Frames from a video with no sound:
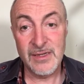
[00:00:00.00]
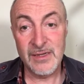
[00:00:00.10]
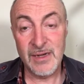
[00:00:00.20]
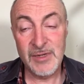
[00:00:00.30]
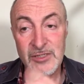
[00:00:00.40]

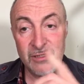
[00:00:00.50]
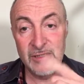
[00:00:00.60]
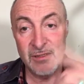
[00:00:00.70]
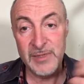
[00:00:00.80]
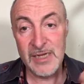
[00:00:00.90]
I mentioned at
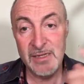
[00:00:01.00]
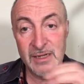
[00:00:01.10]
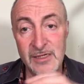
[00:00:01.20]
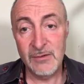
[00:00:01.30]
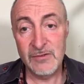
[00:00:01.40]
the beginning that I
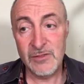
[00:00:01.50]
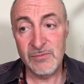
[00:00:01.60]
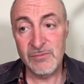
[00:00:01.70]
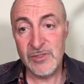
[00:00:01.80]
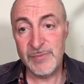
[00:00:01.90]
do have
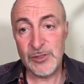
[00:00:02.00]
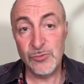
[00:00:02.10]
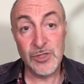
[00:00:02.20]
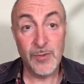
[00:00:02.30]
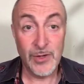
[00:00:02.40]
some
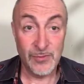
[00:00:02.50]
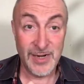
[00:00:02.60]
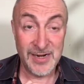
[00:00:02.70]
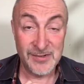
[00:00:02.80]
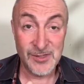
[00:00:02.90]
specials going on right
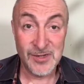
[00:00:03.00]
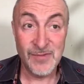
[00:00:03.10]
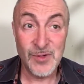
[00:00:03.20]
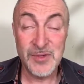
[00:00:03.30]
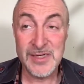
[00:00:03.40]
now, so I'll give
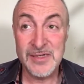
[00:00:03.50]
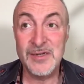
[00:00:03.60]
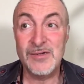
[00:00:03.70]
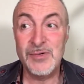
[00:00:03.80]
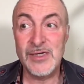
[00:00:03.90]
a
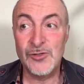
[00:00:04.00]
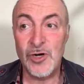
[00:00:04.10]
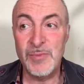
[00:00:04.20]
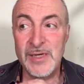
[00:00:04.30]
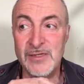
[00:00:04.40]
quick
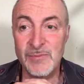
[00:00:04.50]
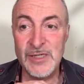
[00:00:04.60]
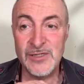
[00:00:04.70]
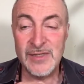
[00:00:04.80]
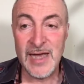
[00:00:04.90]
dropping of some
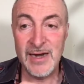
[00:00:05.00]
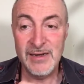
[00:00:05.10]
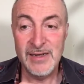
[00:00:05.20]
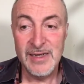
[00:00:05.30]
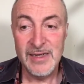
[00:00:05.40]
hints of that.
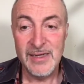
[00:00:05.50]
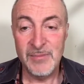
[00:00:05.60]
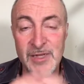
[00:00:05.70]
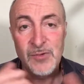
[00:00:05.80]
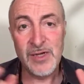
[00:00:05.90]
And
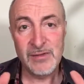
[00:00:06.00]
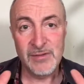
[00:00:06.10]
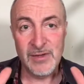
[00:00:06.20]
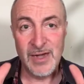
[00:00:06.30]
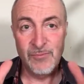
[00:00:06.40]
by the way,
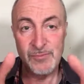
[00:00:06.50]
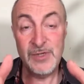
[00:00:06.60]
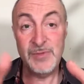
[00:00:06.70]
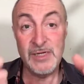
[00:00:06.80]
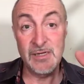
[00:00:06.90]
I'm
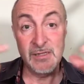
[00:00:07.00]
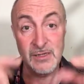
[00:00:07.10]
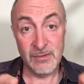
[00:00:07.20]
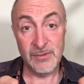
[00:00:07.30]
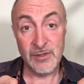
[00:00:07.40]
repeating the
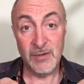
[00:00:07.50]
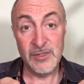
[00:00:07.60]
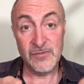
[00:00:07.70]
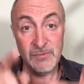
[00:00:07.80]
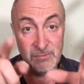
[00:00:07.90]

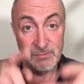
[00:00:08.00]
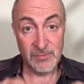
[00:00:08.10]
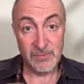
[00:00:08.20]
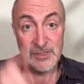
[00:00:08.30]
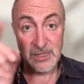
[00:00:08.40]
comments from
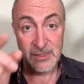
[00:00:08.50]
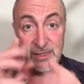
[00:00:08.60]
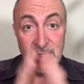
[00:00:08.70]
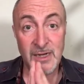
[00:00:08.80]
particularly...